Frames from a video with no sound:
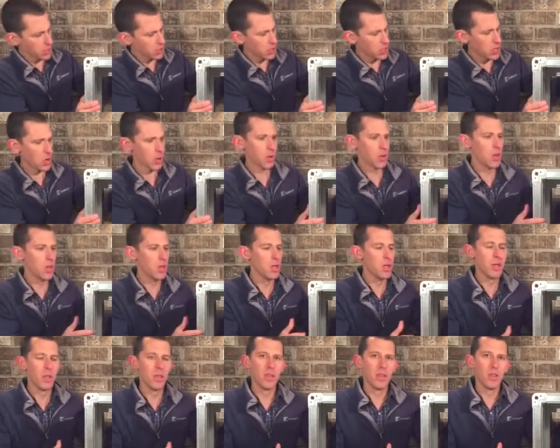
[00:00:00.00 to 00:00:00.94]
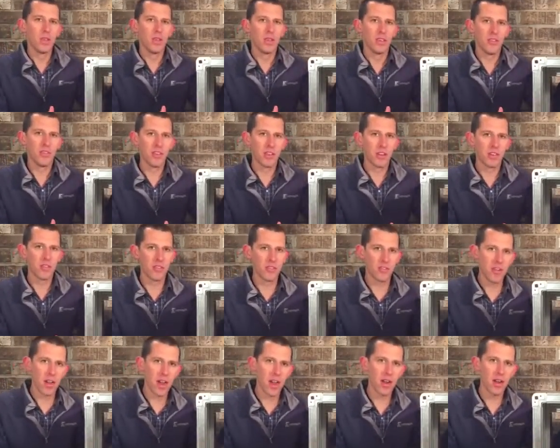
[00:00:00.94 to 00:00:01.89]
So, event of a
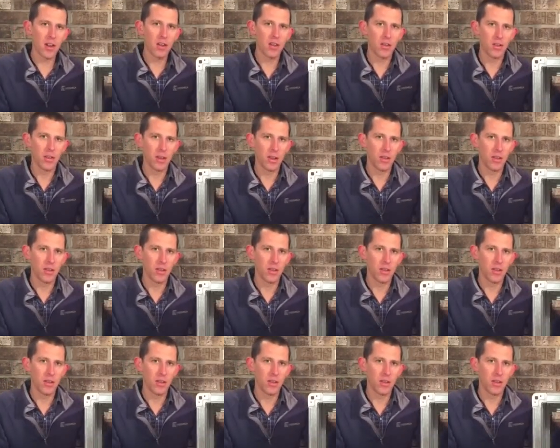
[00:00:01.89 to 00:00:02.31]
fire